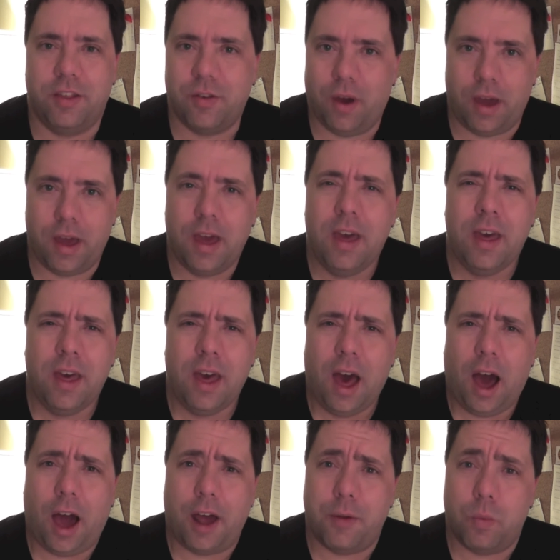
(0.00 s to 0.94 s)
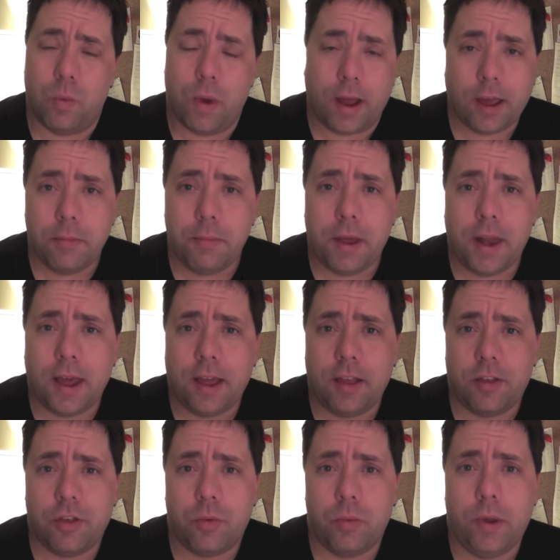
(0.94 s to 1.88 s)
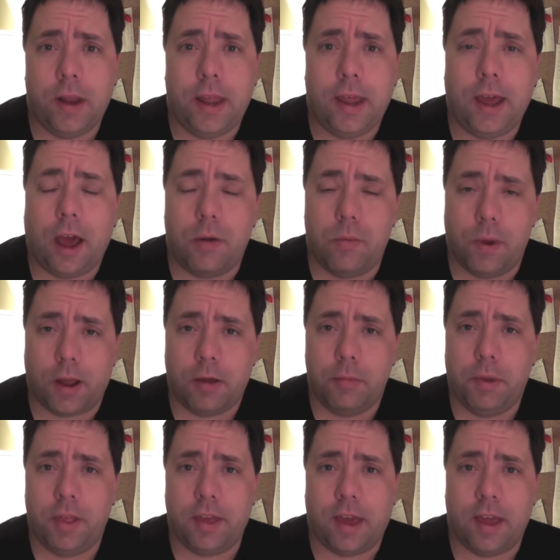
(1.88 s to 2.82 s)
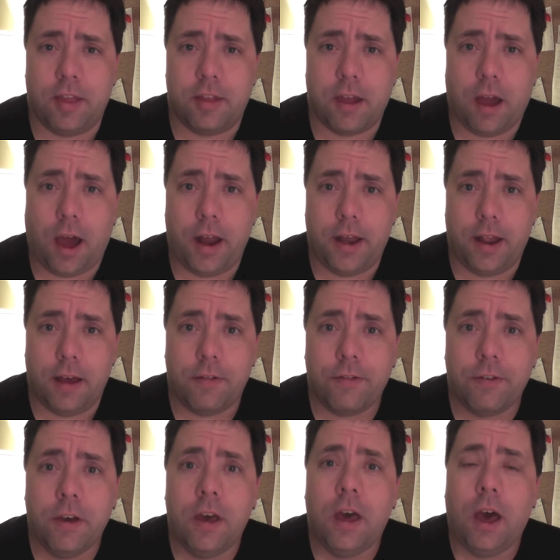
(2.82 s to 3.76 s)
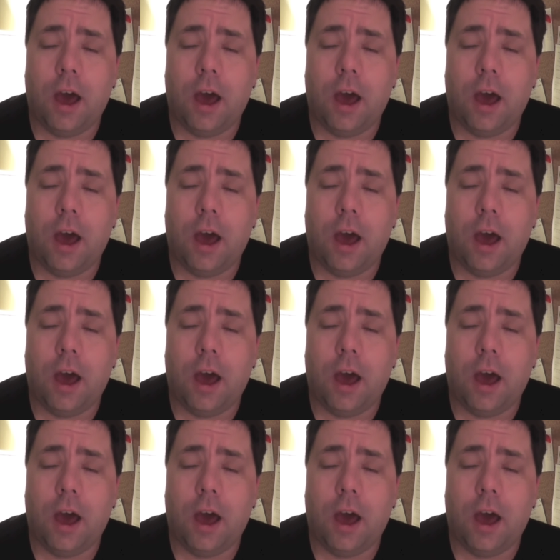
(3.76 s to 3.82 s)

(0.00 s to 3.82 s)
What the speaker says: So I'd recommend against 3D, I'd recommend against high def.